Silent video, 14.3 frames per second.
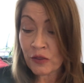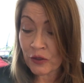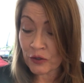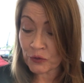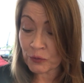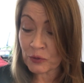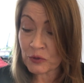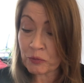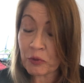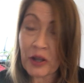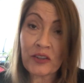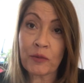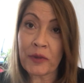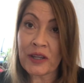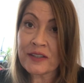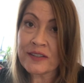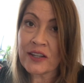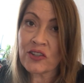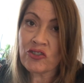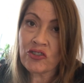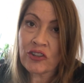This was brought to my
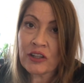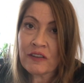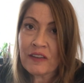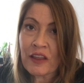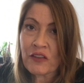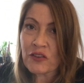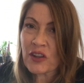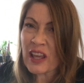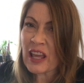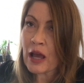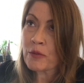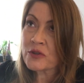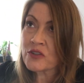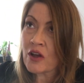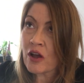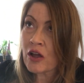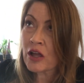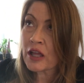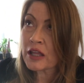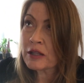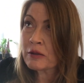attention the other day. I was
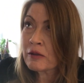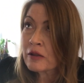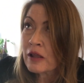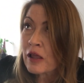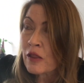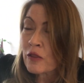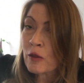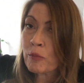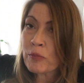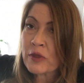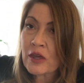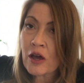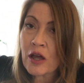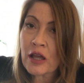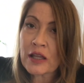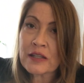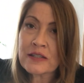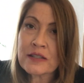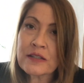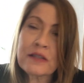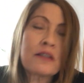on the
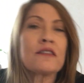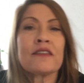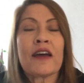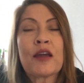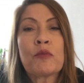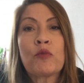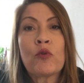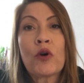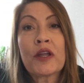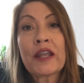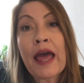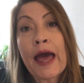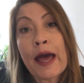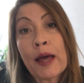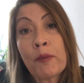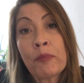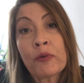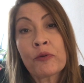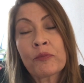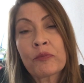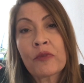Beyond Type 1 app,
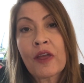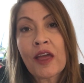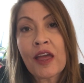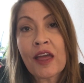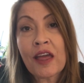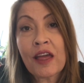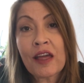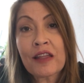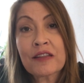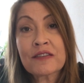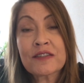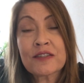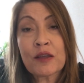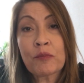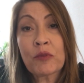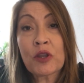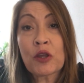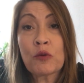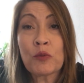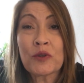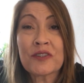and
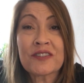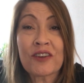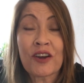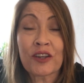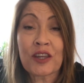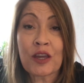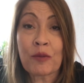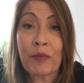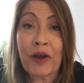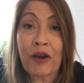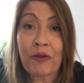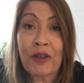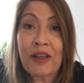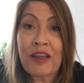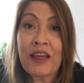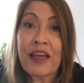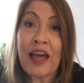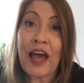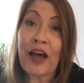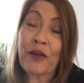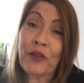somebody was talking about
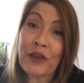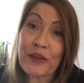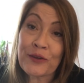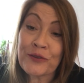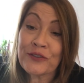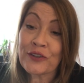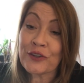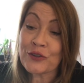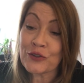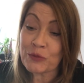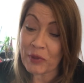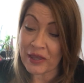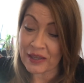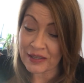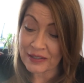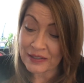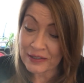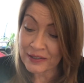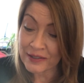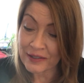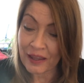how they used to use
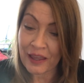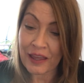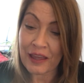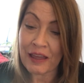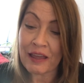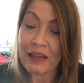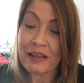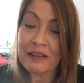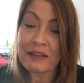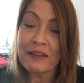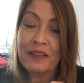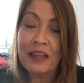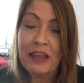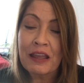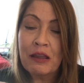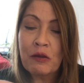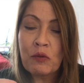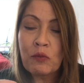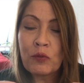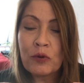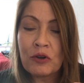pens and they
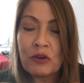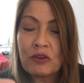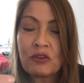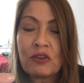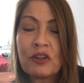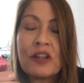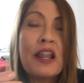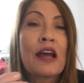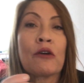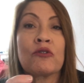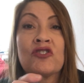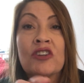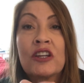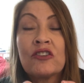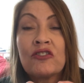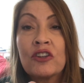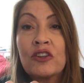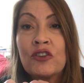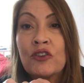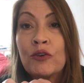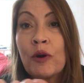were now
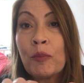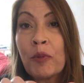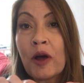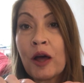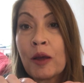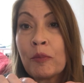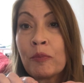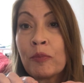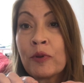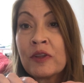changing to a pump,